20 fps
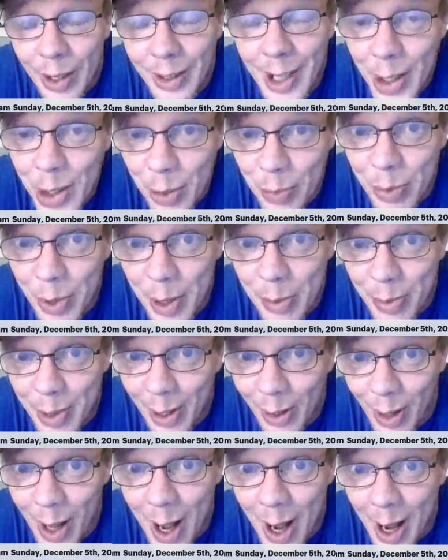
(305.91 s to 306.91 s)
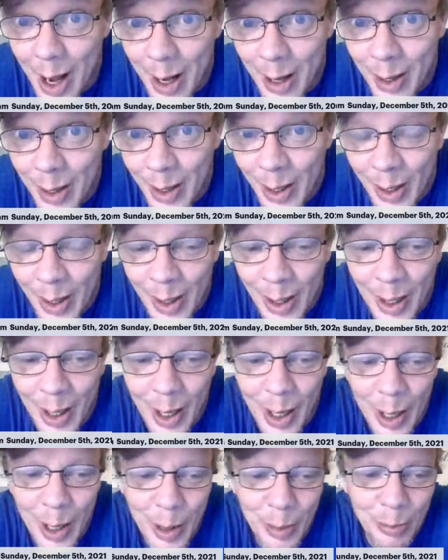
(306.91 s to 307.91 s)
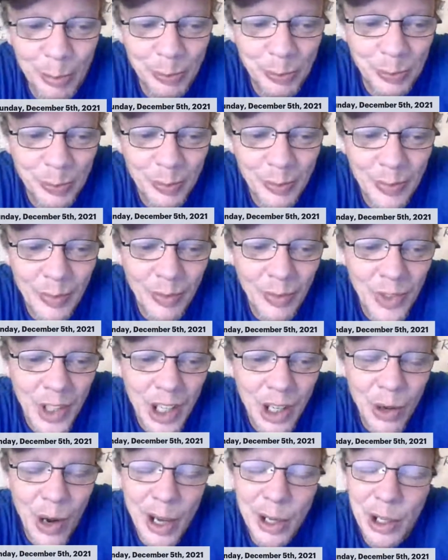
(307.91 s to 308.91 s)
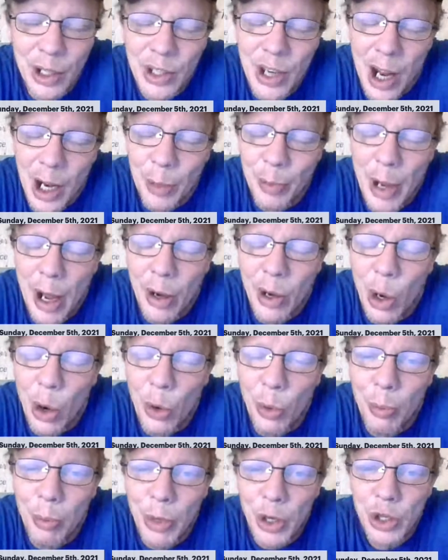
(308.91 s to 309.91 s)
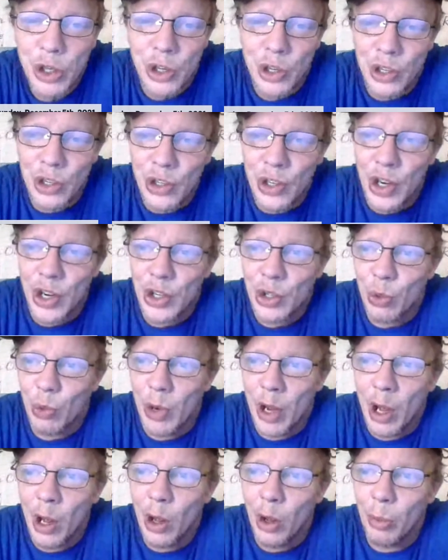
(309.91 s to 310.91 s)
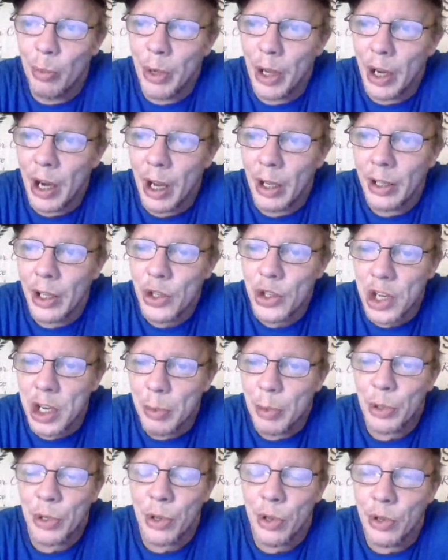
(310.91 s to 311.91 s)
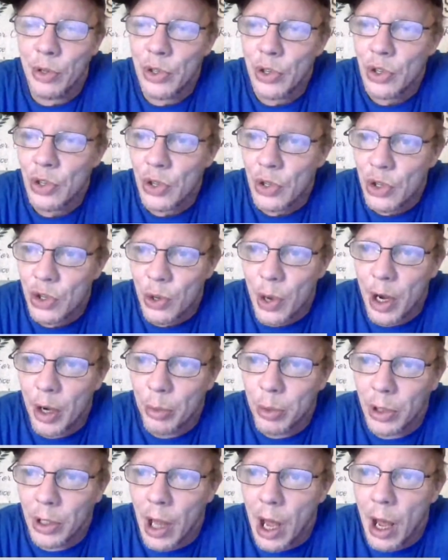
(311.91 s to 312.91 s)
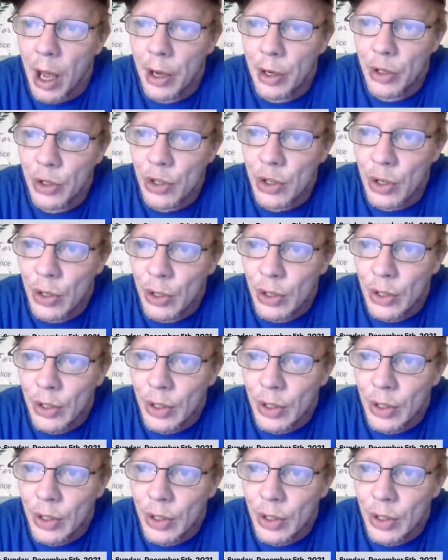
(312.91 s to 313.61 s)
That's a pretty big lie. I could talk about omissions as well, but let's keep it to just the straight up lies.